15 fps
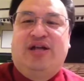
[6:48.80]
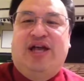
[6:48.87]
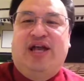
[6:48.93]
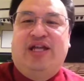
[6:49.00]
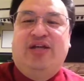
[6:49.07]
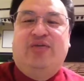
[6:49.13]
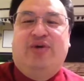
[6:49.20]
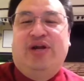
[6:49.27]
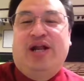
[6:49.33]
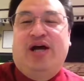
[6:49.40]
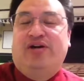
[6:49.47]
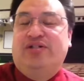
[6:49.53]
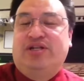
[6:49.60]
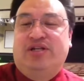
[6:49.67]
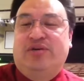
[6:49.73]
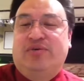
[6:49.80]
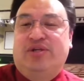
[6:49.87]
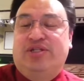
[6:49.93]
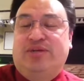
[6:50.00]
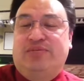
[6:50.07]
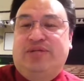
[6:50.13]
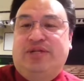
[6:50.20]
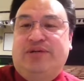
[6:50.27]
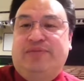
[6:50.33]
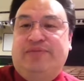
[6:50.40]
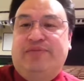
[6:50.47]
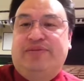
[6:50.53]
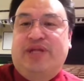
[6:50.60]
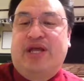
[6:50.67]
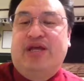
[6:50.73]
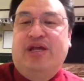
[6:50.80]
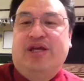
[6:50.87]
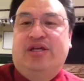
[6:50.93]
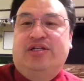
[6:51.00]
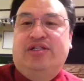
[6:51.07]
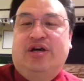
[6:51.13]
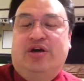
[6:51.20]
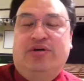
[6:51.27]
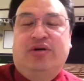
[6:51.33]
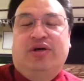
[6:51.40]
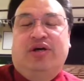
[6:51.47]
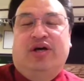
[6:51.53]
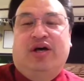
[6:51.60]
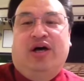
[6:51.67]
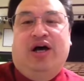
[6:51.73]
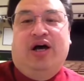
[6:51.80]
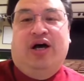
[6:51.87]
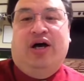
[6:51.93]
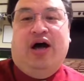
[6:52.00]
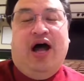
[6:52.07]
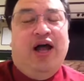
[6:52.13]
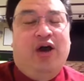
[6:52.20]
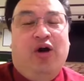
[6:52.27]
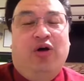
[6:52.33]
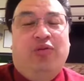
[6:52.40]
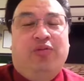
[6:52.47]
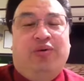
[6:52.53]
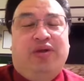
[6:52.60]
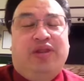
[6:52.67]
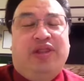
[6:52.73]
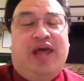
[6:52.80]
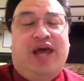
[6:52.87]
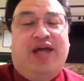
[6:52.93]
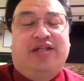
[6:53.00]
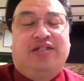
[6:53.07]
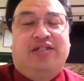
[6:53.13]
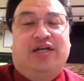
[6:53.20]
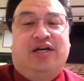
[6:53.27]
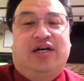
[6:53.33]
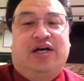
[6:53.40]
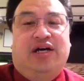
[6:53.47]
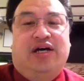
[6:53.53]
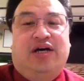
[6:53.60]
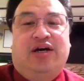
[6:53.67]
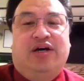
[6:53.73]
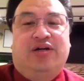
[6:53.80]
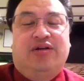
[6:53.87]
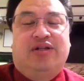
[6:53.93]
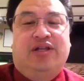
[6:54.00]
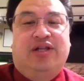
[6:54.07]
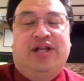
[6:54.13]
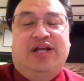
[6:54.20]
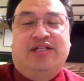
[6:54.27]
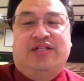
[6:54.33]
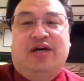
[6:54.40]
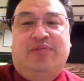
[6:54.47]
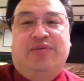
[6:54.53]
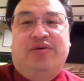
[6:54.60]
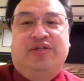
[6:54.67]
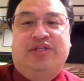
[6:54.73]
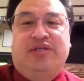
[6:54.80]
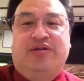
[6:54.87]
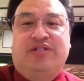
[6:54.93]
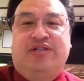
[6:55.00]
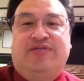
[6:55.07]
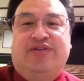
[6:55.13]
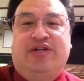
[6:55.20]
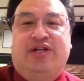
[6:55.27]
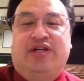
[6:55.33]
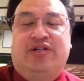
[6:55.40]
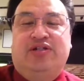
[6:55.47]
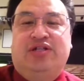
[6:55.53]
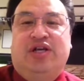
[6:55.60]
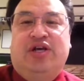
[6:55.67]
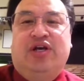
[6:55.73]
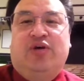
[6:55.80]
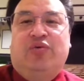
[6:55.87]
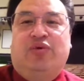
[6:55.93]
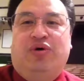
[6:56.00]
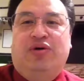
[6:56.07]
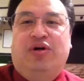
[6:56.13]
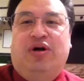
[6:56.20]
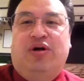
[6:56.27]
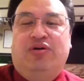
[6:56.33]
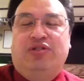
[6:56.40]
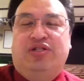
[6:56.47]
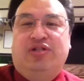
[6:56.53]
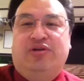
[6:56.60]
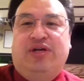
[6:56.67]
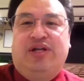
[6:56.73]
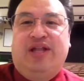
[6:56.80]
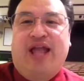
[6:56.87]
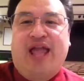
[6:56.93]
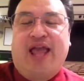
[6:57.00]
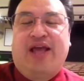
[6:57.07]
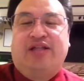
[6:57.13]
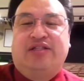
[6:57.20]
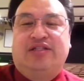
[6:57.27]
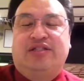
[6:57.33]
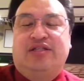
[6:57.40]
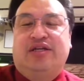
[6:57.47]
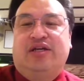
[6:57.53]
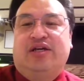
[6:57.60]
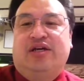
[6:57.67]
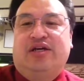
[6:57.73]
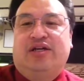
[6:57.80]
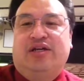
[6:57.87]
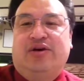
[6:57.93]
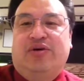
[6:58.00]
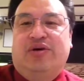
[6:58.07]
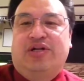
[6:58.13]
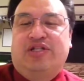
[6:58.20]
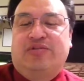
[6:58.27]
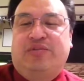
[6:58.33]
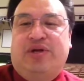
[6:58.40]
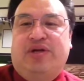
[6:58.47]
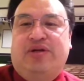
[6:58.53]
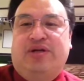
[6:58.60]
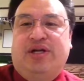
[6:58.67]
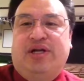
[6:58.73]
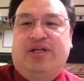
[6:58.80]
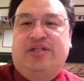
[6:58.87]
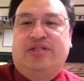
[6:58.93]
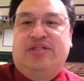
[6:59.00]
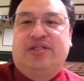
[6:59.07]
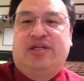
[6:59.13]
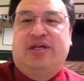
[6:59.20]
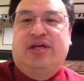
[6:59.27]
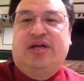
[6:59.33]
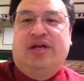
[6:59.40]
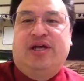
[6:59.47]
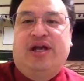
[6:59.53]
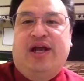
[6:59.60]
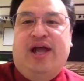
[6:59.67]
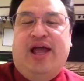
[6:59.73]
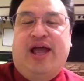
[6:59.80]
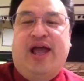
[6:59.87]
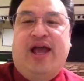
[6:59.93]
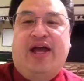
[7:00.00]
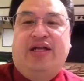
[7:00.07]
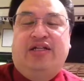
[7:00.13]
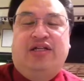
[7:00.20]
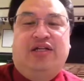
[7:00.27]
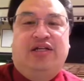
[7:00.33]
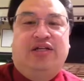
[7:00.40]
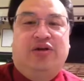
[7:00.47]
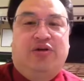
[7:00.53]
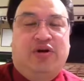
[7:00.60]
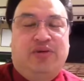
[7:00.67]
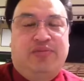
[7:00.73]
anyone else on the worship team. Okay, so I hope that the next couple of series of videos will go to enhance your experience and your